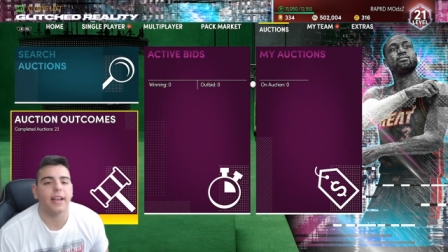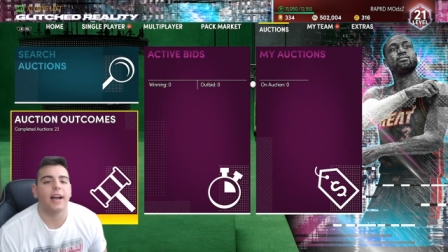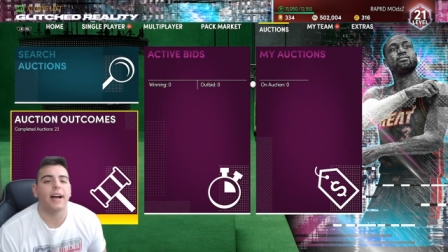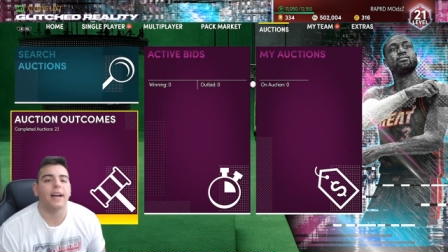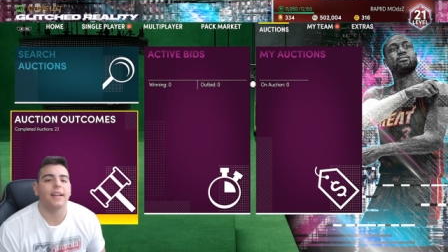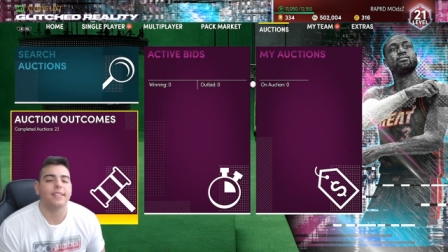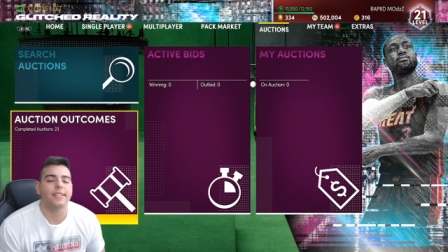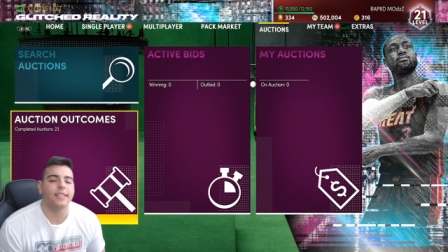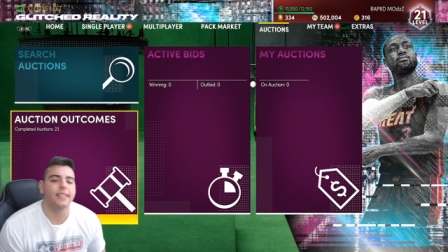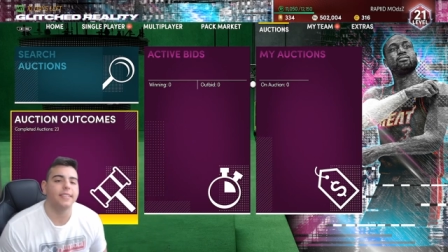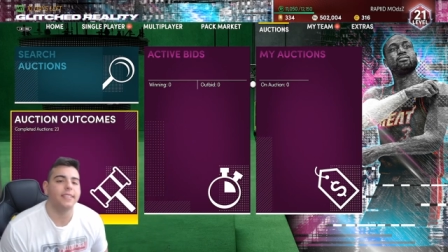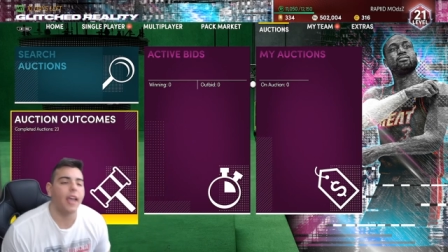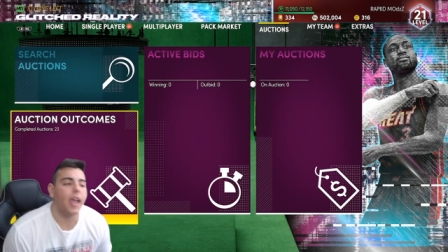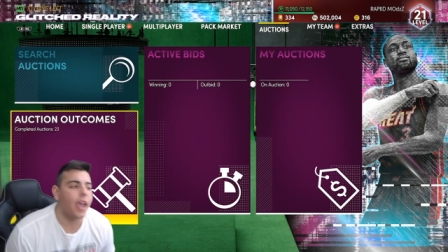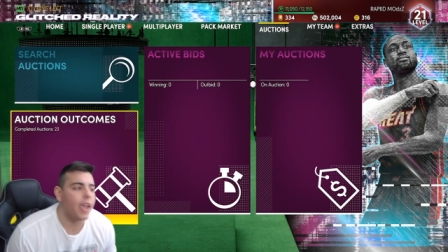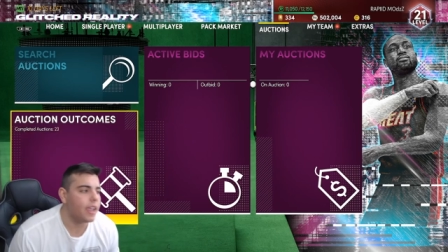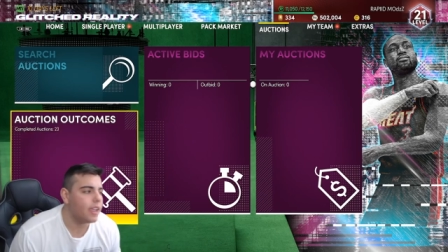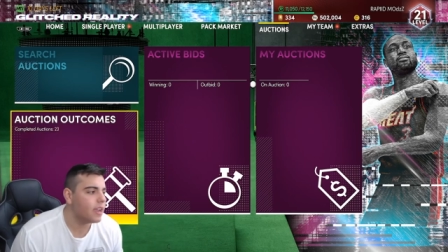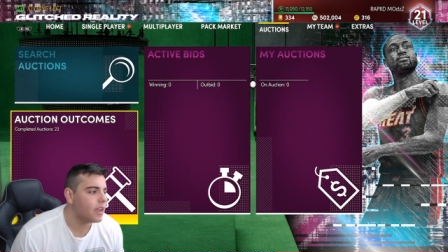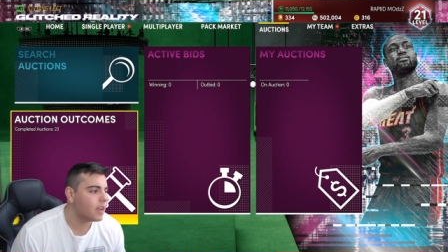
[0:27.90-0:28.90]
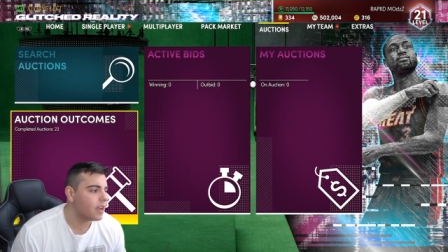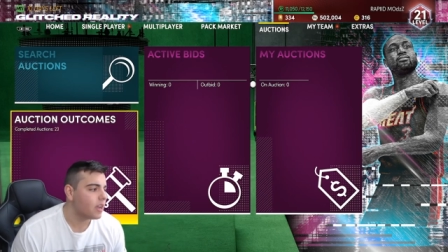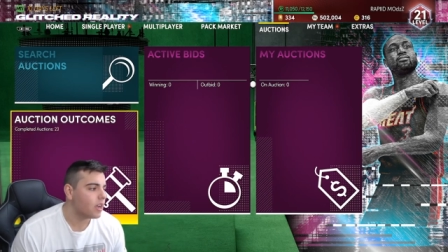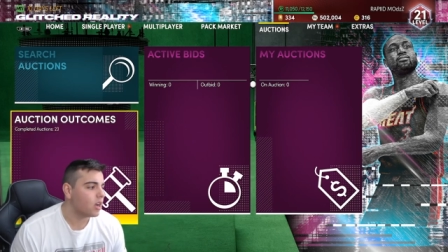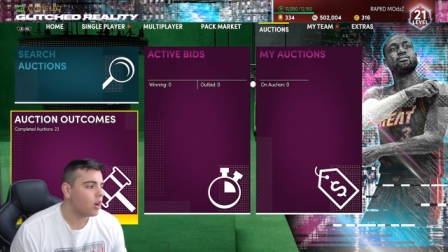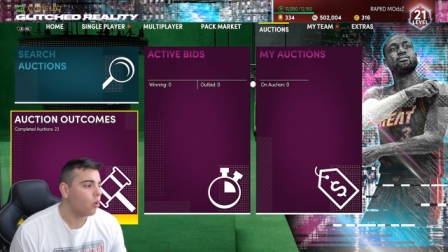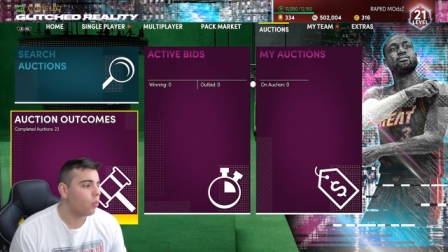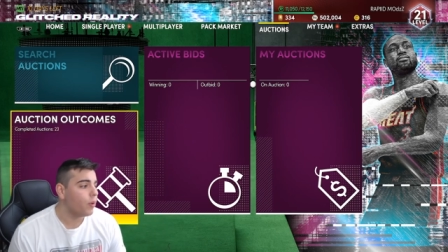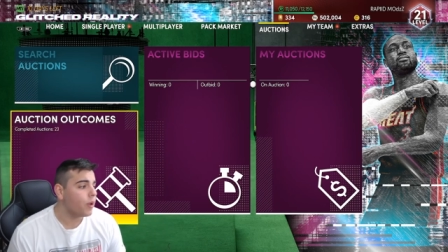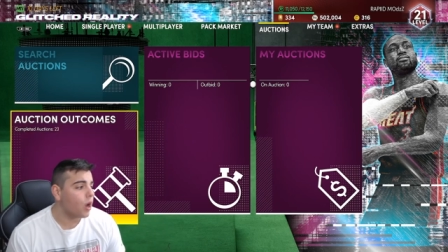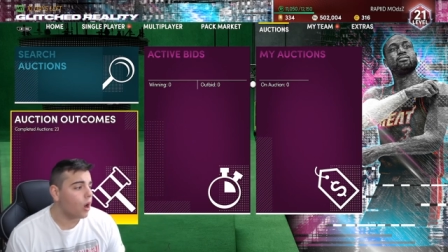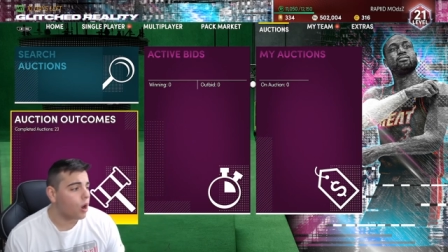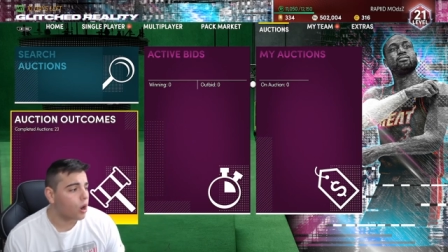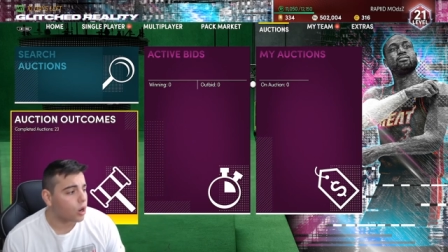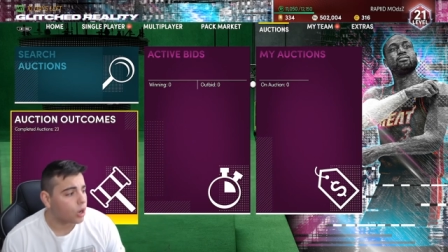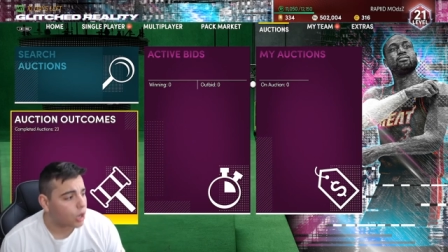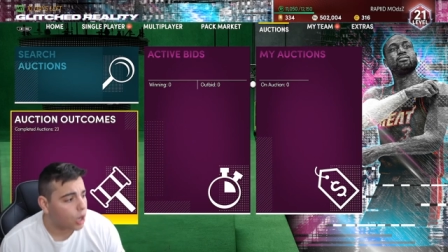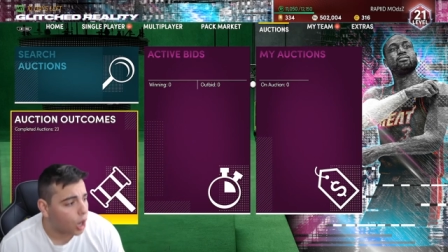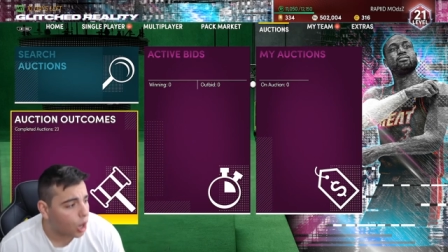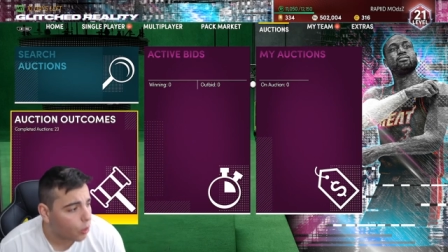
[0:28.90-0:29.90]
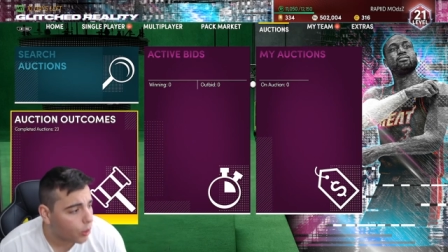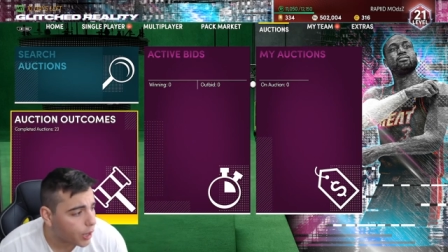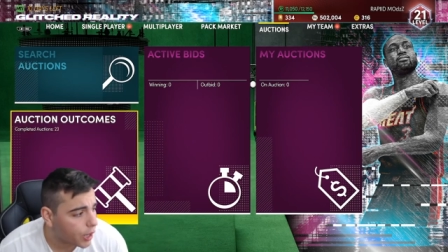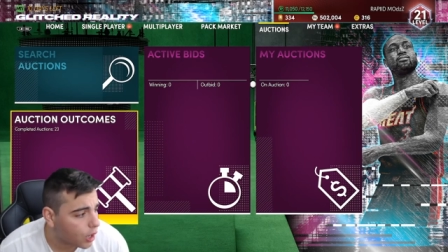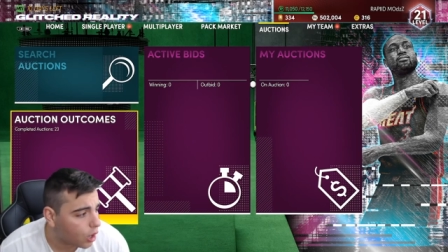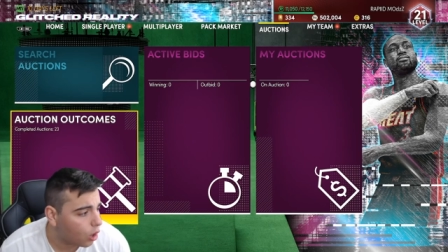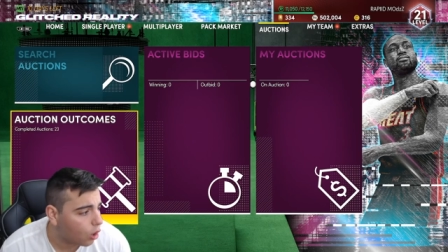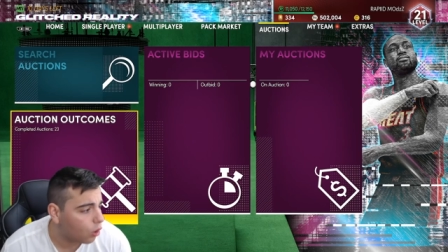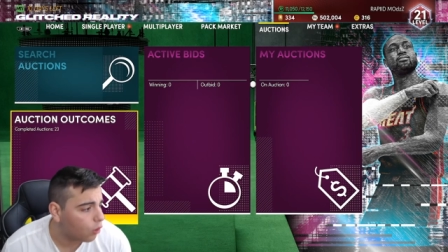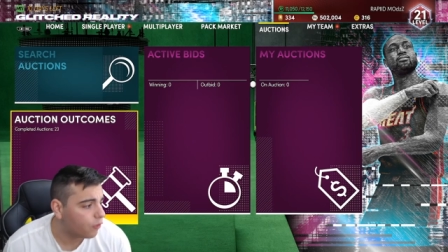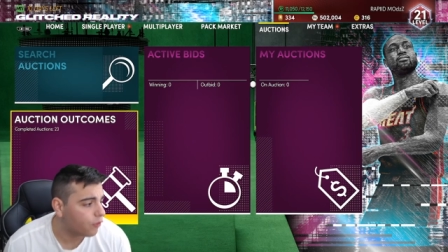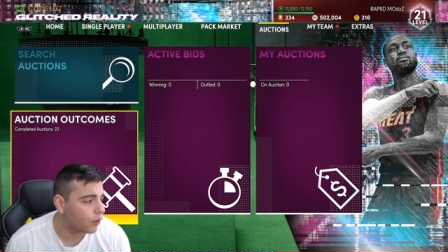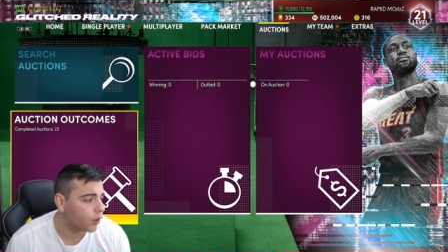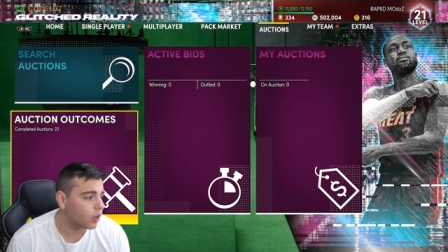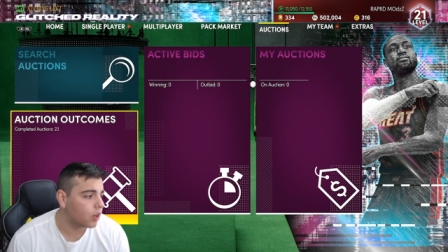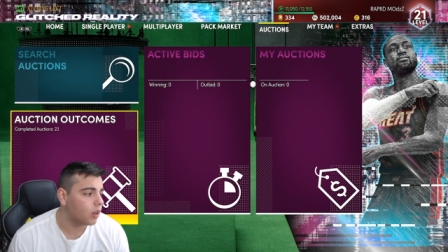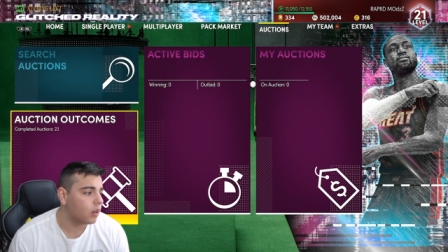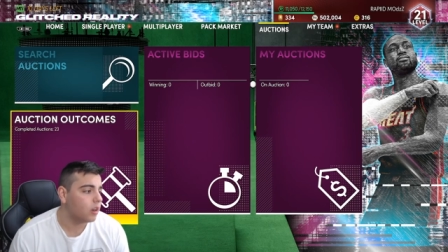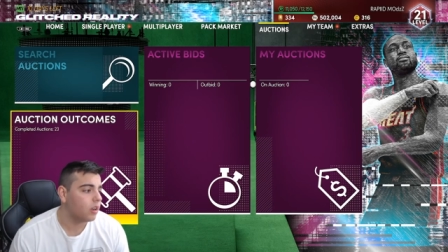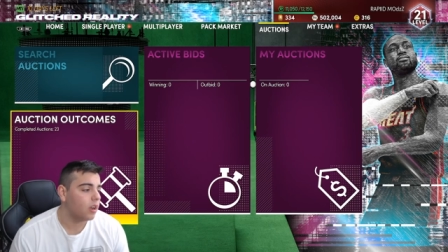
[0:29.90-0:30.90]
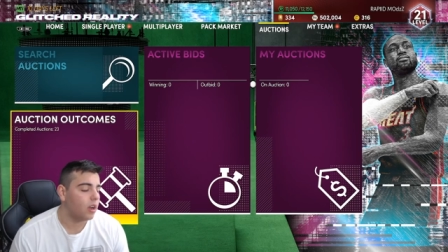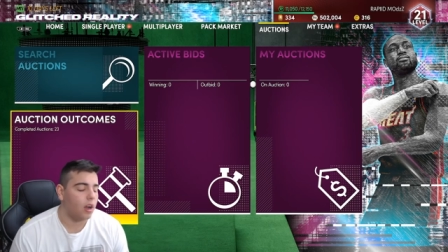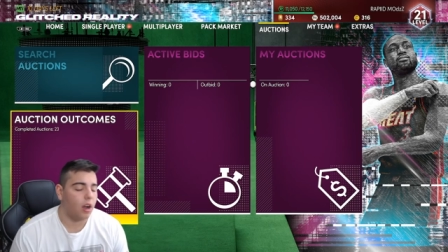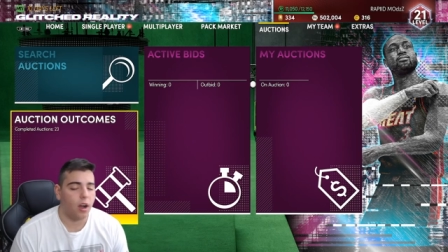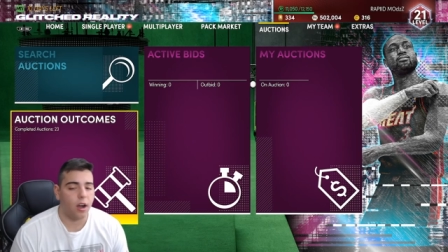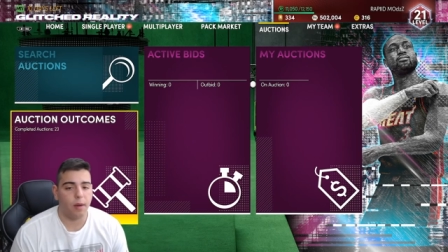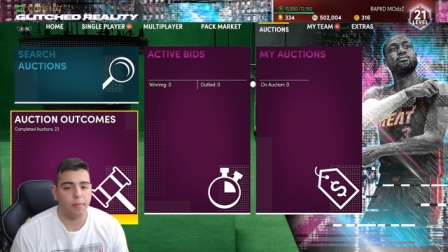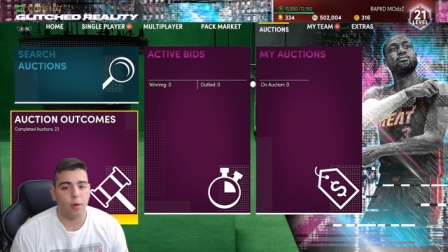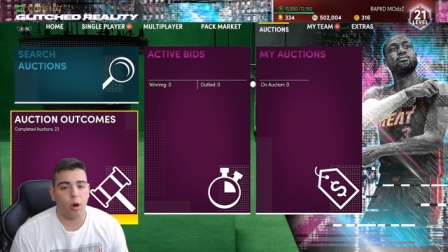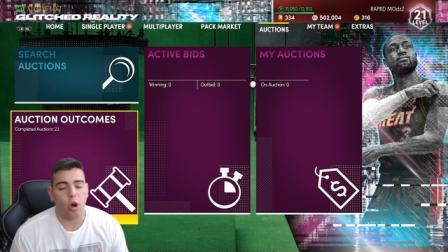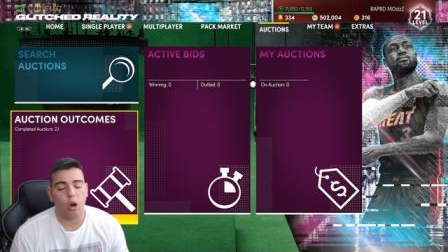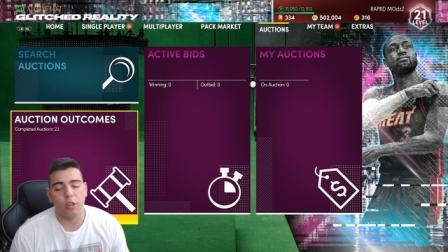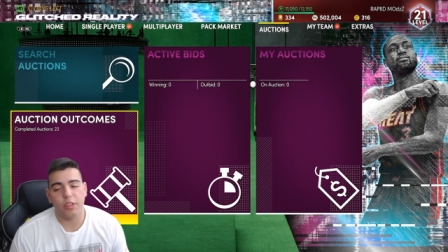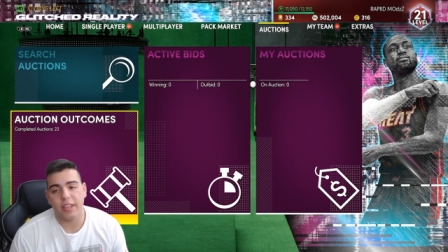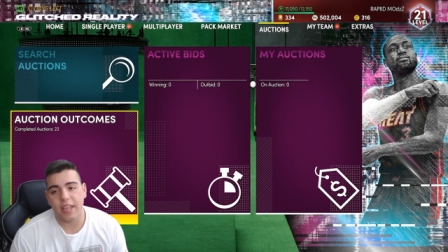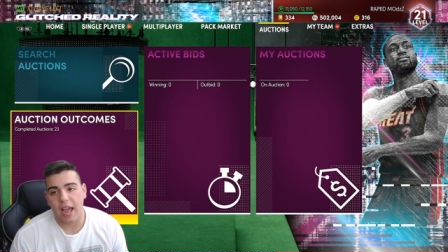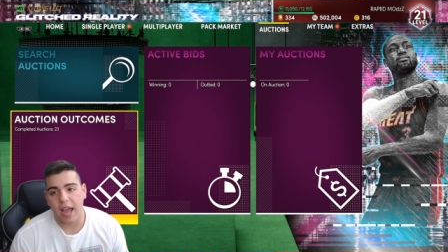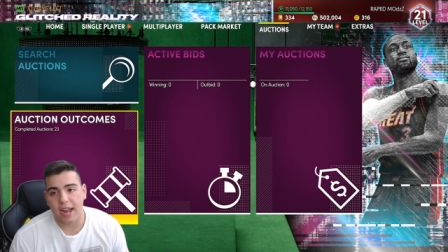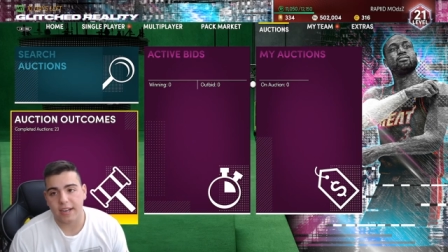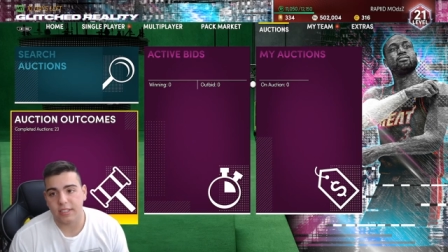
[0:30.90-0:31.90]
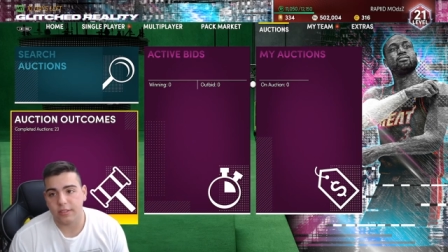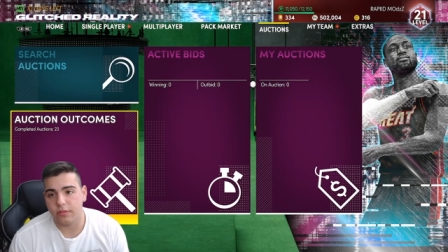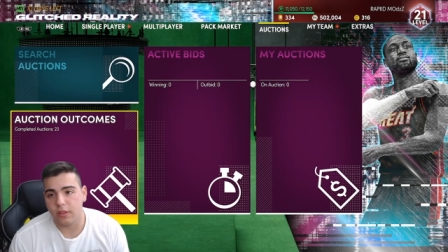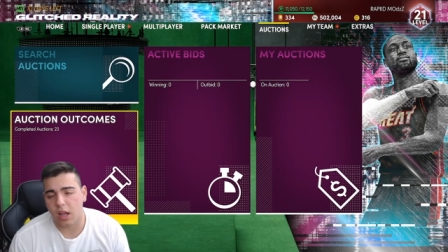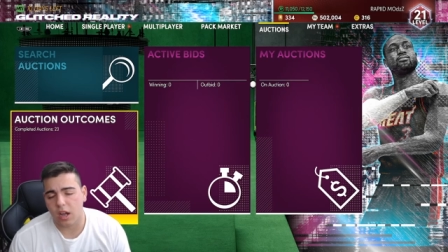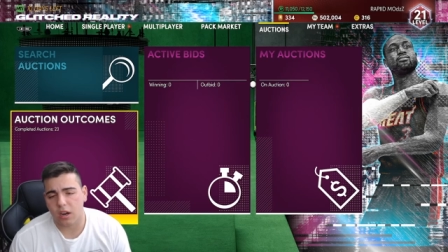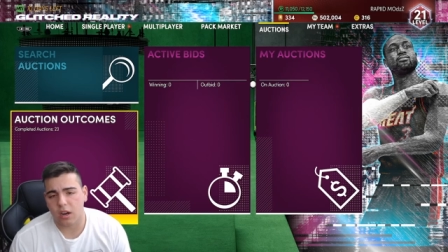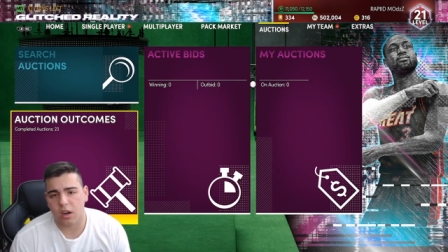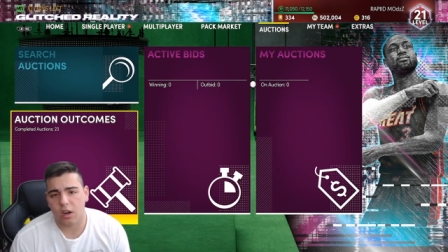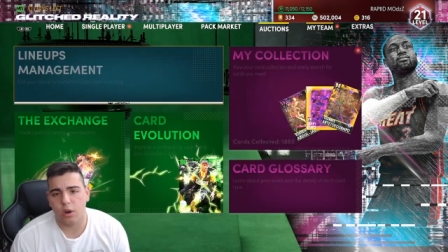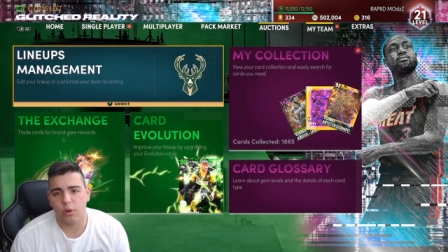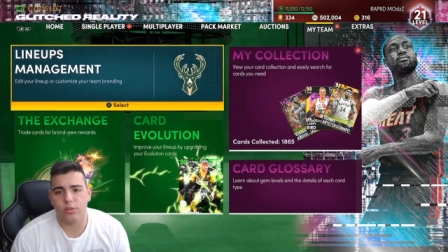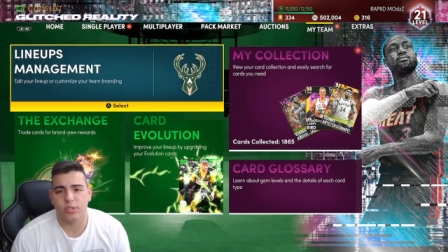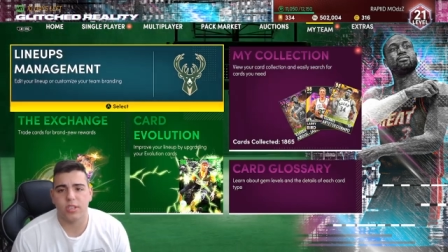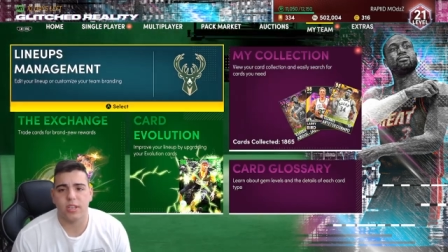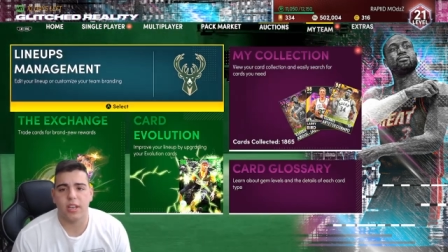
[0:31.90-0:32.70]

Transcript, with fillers: guys, today we are going over um, all the active locker codes